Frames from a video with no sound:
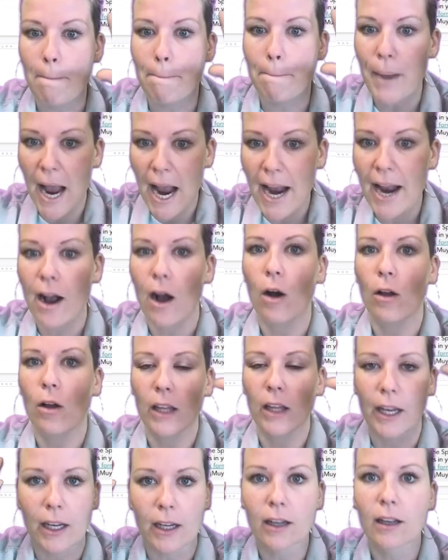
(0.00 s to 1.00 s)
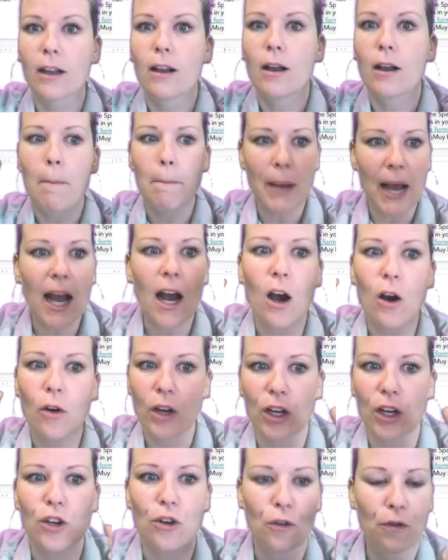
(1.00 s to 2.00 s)
Pow,
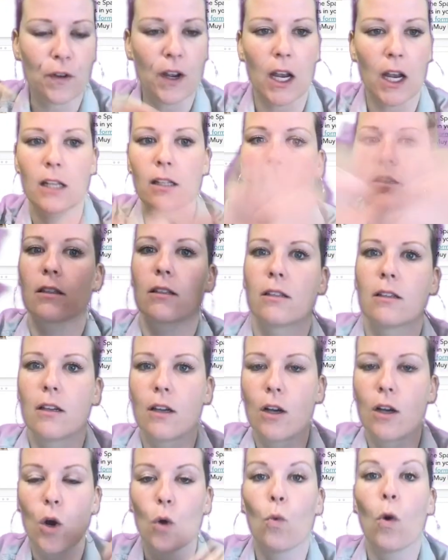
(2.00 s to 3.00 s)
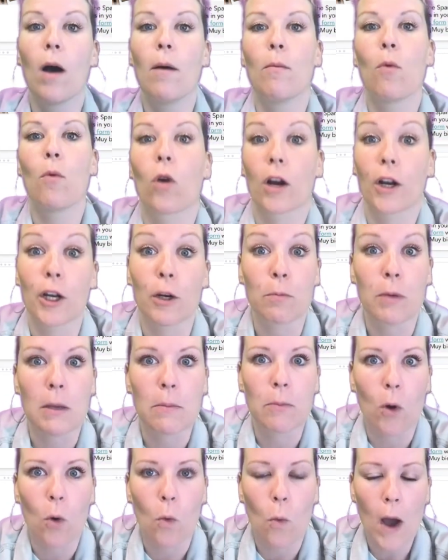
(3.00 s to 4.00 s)
in your face. What more could
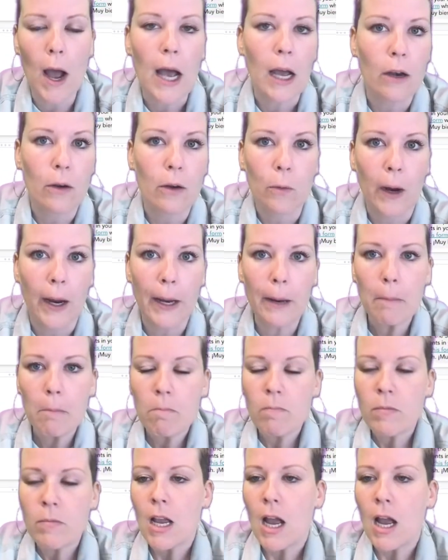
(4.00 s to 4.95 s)
people want, right?